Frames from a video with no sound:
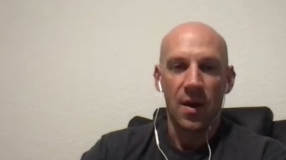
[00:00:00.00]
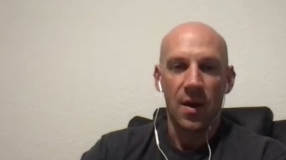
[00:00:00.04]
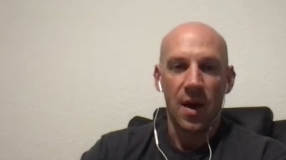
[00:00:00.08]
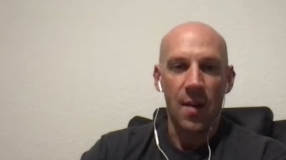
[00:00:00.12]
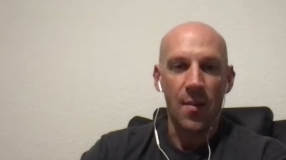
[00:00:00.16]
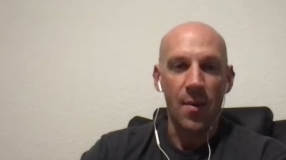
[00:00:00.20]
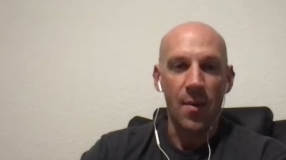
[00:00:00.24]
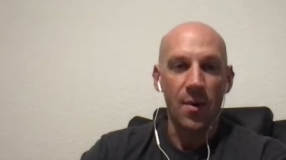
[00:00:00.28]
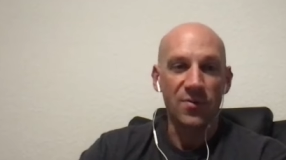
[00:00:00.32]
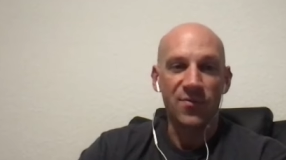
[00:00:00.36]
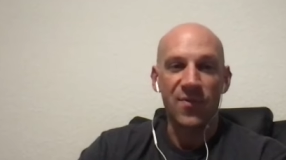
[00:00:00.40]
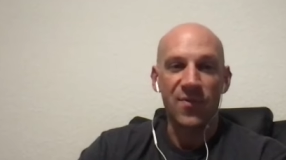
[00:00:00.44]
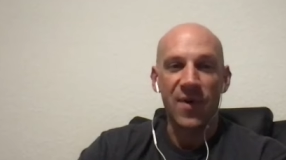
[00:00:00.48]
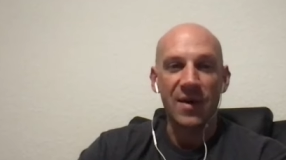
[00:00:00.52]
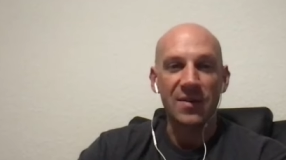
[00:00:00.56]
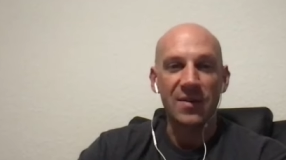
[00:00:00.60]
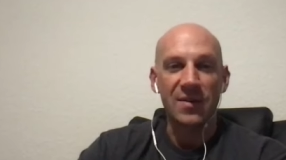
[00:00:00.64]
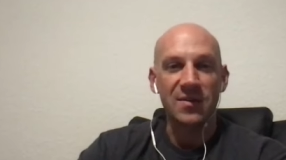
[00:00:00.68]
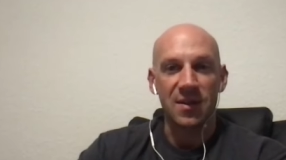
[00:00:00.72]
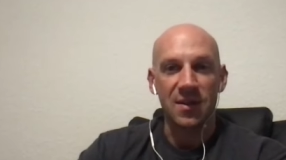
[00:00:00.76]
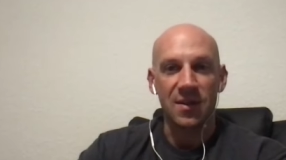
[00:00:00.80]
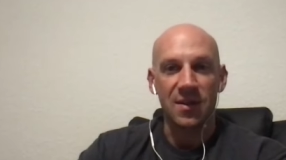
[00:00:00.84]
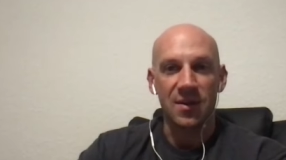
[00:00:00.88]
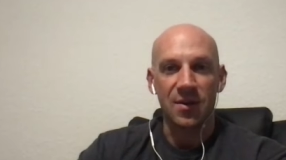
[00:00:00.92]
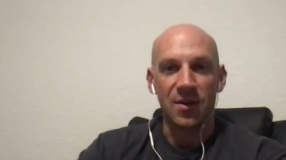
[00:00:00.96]
I'm always
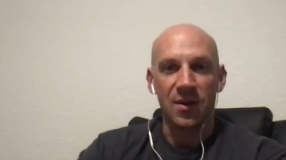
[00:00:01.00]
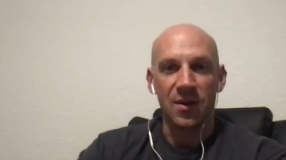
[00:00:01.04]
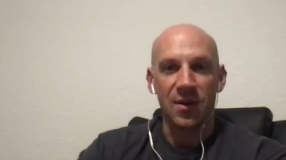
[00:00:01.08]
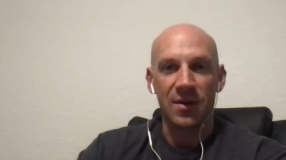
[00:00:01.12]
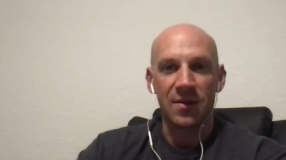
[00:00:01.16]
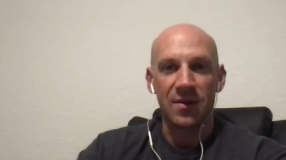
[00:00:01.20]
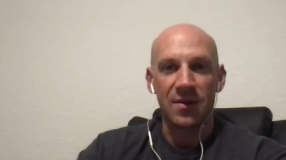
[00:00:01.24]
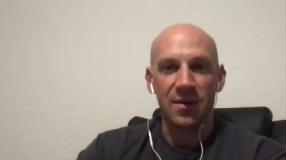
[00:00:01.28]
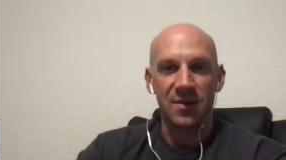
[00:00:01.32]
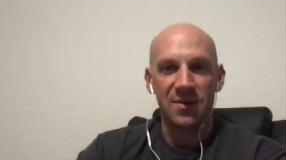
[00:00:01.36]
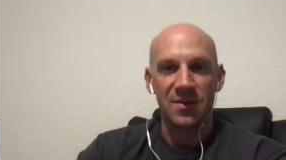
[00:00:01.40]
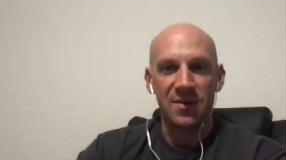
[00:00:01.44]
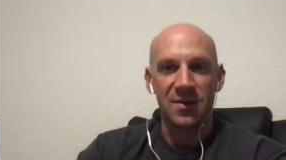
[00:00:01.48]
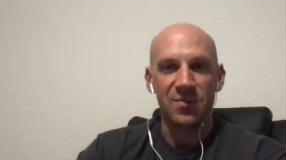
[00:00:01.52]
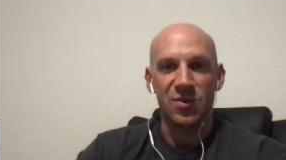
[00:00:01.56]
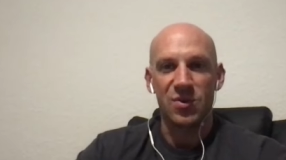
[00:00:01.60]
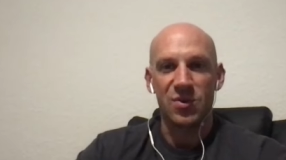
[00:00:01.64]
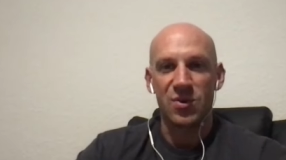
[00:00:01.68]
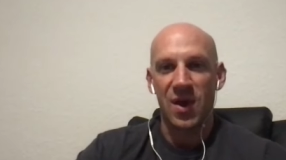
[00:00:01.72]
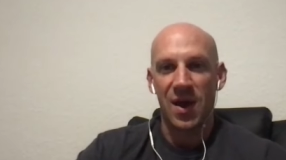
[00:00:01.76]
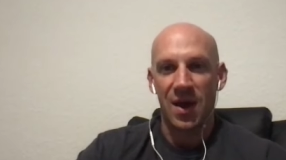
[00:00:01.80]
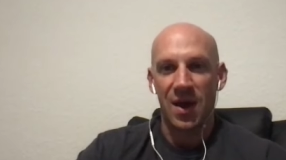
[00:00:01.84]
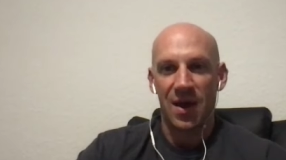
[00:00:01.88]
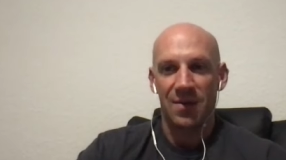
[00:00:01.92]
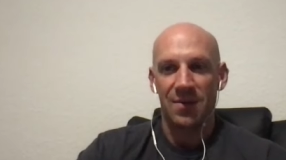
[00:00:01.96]
fascinated. You know, like it seems like
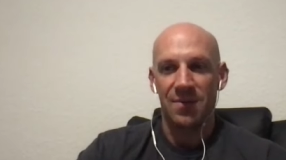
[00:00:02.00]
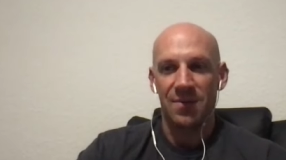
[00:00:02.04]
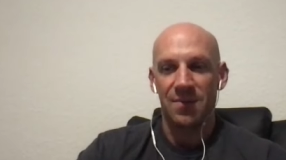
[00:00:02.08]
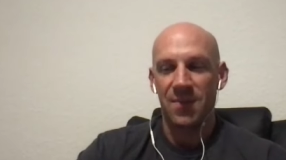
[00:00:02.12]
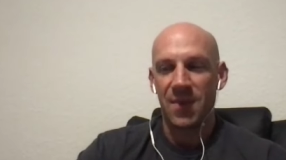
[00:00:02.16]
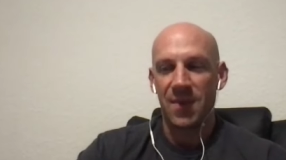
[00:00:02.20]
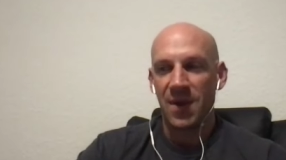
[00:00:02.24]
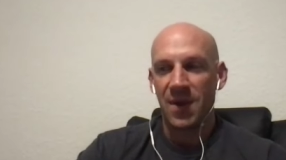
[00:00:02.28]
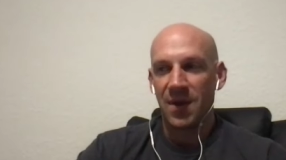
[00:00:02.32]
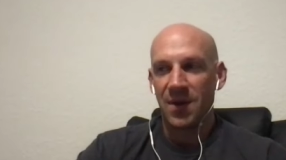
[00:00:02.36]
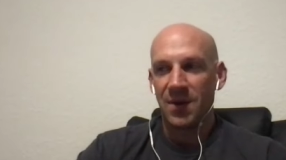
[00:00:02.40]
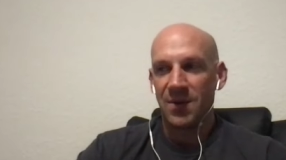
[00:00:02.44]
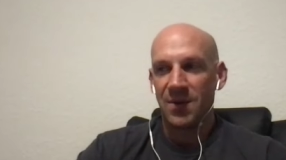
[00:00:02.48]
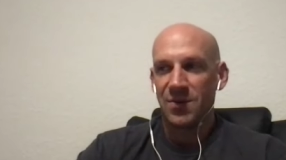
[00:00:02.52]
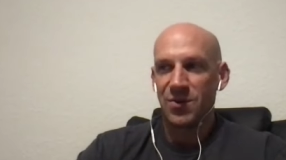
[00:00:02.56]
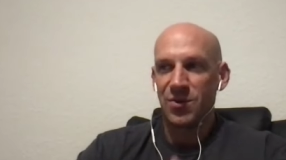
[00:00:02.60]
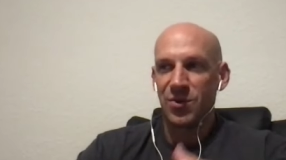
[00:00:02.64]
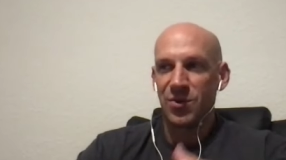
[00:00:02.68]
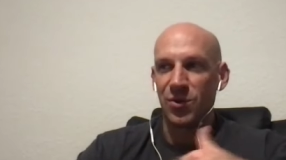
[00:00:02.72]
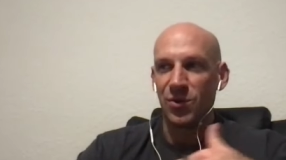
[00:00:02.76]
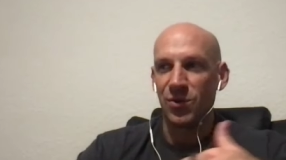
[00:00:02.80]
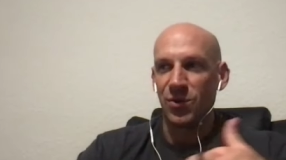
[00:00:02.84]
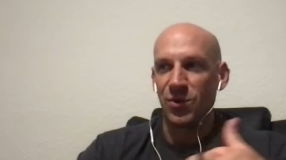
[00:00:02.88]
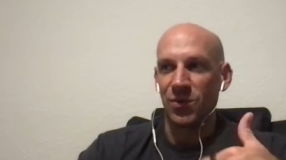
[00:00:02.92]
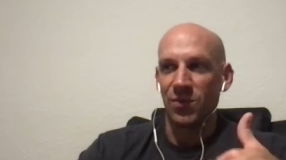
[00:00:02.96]
you had
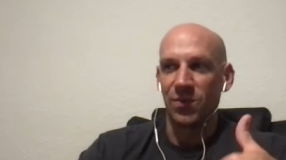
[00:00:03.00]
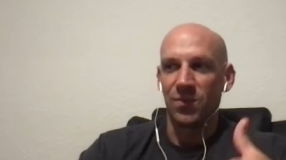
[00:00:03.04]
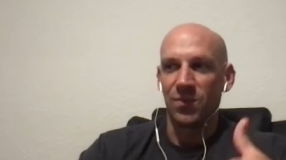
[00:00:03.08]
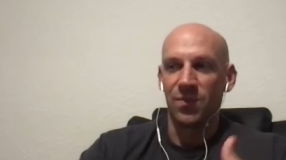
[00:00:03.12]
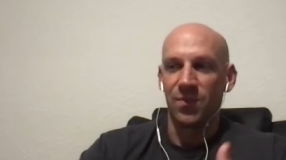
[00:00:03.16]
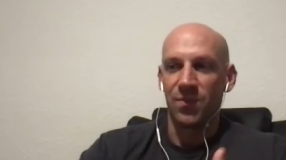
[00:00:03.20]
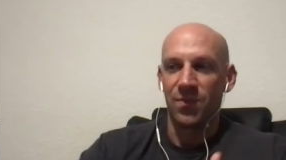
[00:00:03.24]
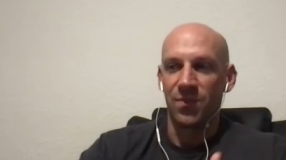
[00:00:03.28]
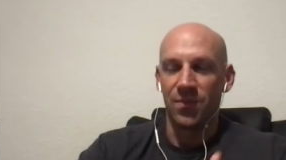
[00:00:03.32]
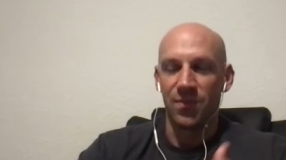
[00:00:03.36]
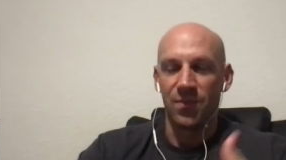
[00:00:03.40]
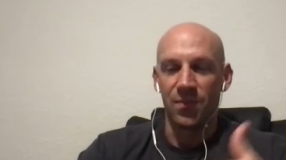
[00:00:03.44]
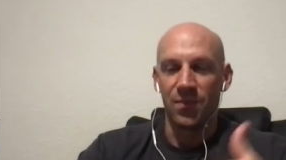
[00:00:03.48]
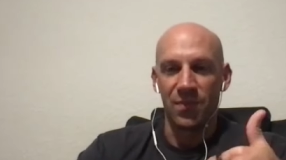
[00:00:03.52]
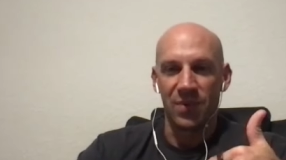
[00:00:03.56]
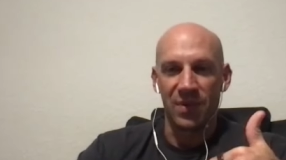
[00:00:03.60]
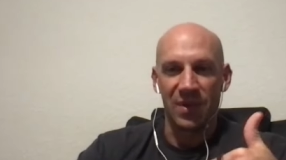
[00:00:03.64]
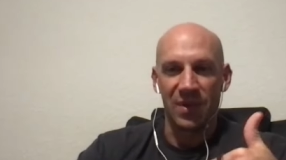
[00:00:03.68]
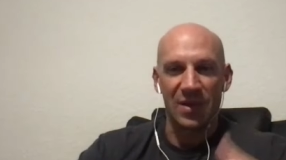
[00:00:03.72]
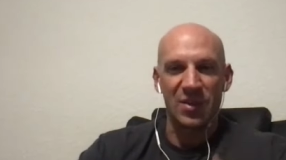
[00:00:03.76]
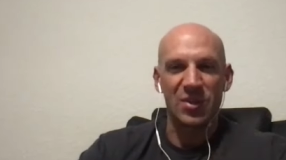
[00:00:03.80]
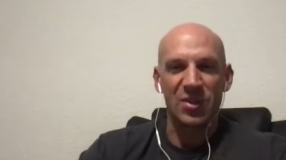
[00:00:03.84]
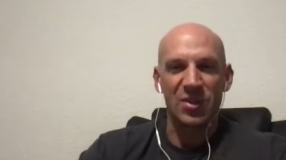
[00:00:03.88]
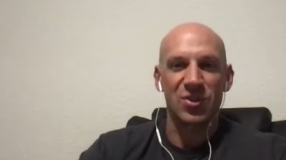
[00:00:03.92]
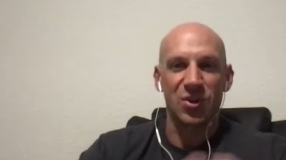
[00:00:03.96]
two
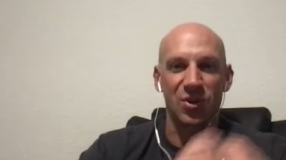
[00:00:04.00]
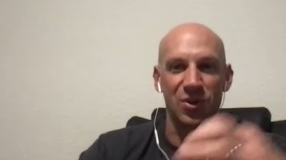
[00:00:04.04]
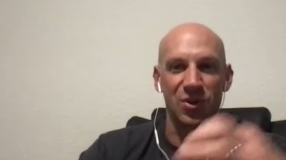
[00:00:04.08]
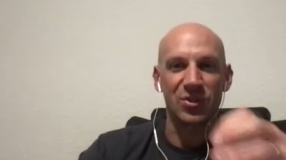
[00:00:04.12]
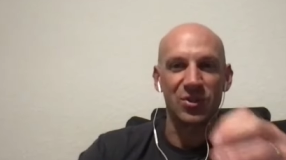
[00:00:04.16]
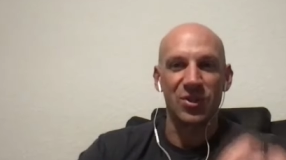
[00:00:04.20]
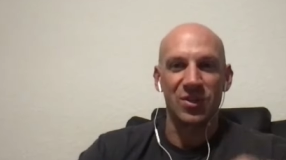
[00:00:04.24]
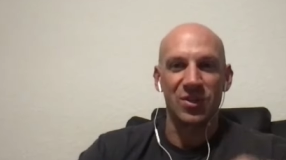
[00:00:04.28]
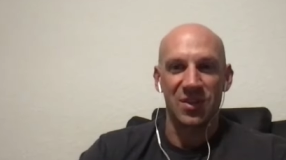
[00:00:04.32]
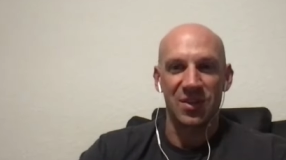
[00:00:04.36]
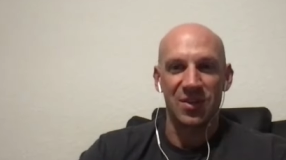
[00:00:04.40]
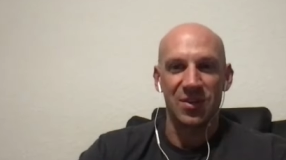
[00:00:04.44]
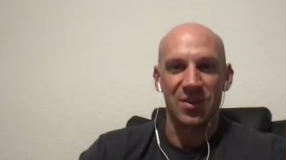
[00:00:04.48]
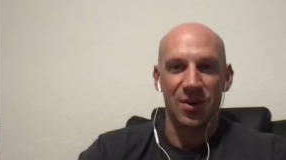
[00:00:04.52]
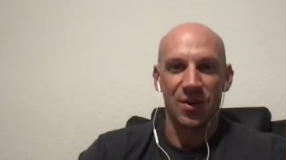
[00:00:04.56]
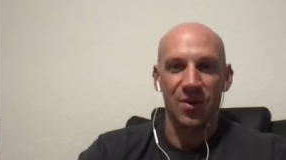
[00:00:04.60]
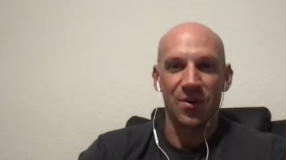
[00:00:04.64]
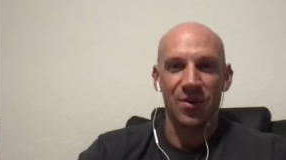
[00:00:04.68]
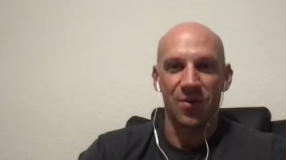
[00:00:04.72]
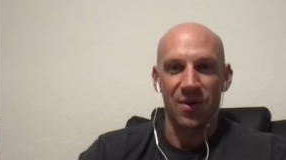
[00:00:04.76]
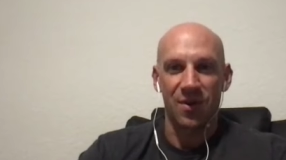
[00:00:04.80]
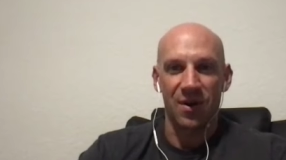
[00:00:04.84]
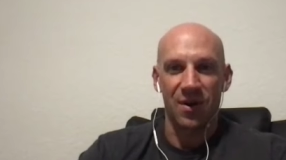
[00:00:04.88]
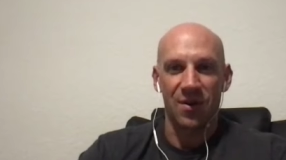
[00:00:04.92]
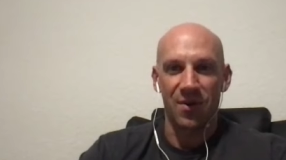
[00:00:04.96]
like surges in your
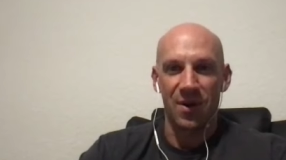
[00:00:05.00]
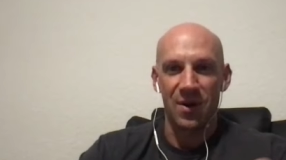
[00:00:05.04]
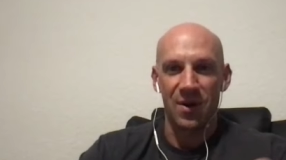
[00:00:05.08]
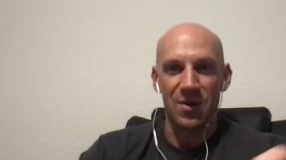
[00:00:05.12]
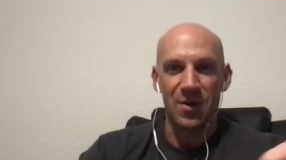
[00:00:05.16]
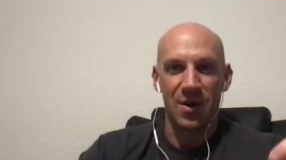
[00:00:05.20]
career, right?